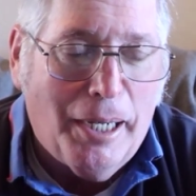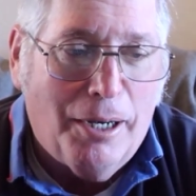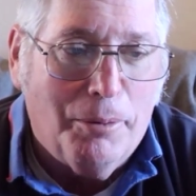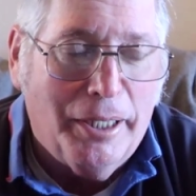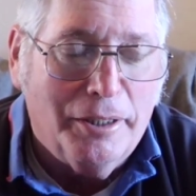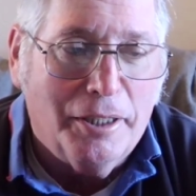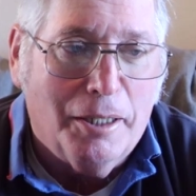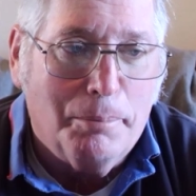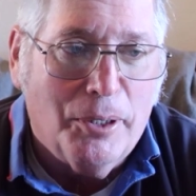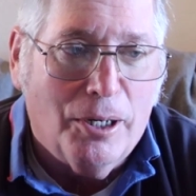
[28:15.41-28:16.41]
how we ended
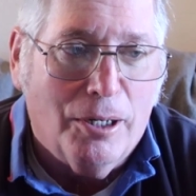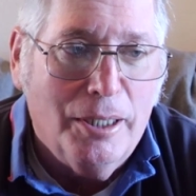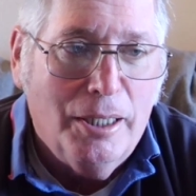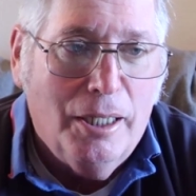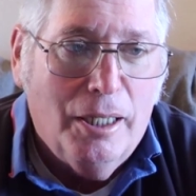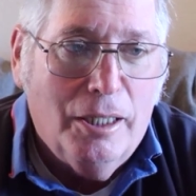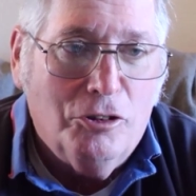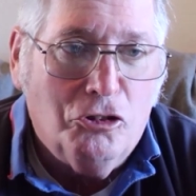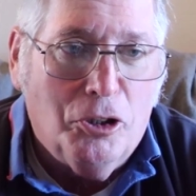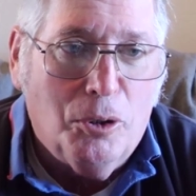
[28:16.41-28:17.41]
up there.
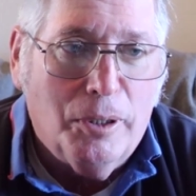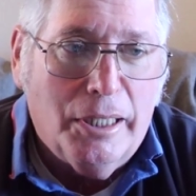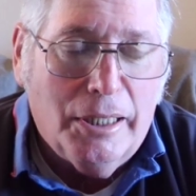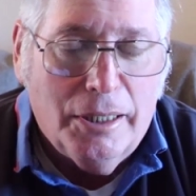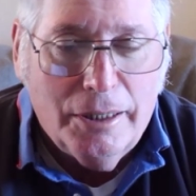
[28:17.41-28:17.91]
So